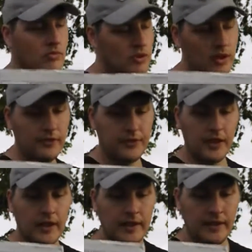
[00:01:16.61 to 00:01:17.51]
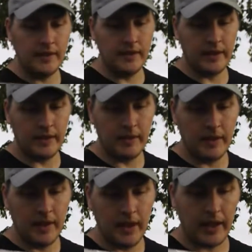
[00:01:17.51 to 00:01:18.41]
stuff done,
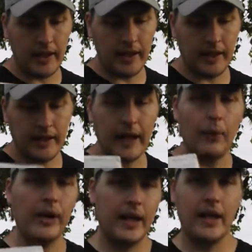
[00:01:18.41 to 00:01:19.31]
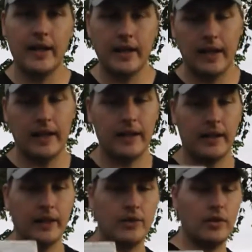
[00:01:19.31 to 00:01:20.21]
and I went ahead and
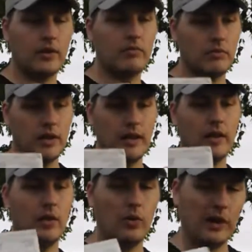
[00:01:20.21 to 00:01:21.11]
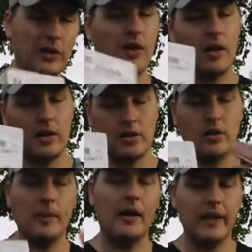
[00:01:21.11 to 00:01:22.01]
I took the I took
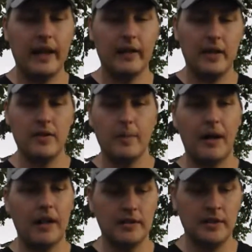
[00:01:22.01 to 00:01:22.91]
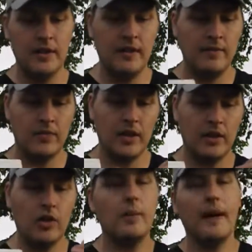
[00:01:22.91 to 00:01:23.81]
them all out of the box,
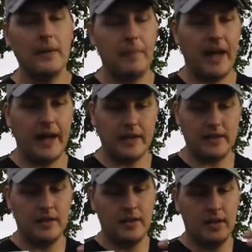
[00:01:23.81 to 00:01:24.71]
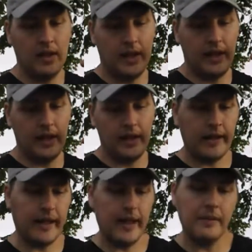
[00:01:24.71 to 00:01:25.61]
took them out of the packs, and I
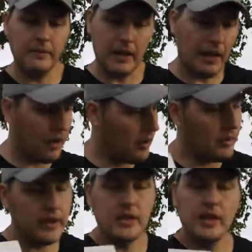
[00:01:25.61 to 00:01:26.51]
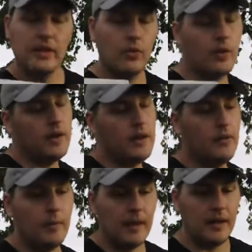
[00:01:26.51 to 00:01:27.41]
got them. I'll hold each and every one of
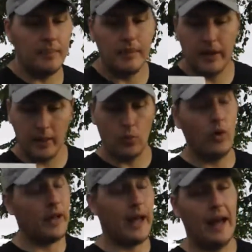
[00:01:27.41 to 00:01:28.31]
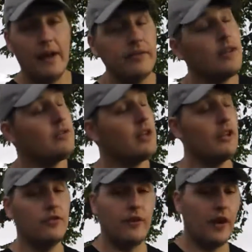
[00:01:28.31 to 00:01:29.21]
them up. What I have used
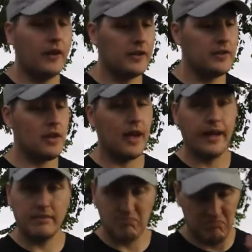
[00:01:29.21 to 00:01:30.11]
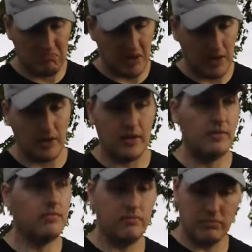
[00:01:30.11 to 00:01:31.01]
thus far and tried, I'll give
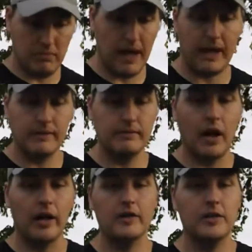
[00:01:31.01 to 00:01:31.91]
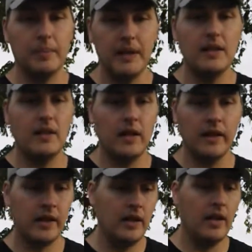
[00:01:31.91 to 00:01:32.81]
my honest opinion on it.
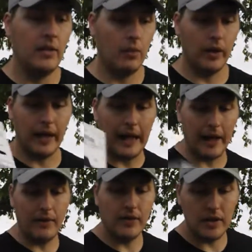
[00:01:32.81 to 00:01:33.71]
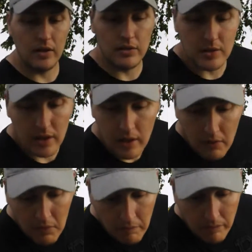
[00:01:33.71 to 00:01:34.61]
What I haven't used,
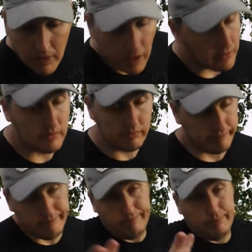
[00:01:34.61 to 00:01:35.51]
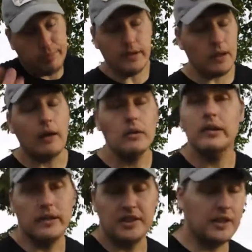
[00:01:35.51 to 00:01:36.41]
I'll
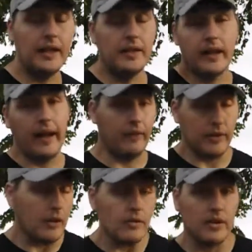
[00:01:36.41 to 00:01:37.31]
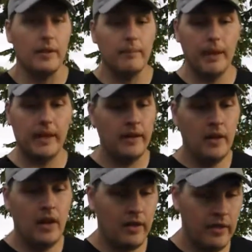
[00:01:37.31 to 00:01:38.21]
clearly state that I haven't used it, but
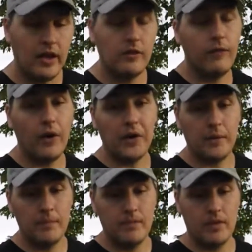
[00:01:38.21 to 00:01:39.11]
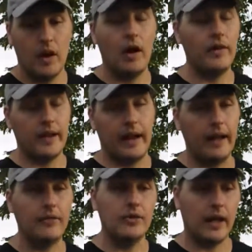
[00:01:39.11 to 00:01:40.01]
thus far, all that I
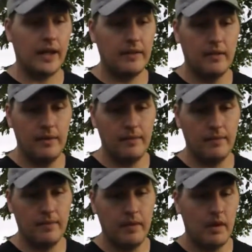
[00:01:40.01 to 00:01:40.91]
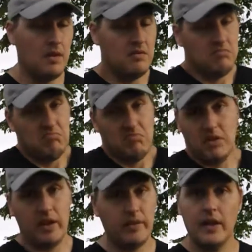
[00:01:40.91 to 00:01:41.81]
have tried,
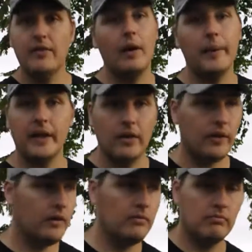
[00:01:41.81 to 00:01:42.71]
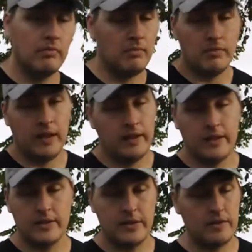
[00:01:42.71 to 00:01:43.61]
they've all been good, and
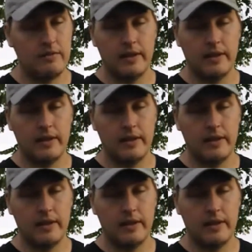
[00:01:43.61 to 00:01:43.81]
that's just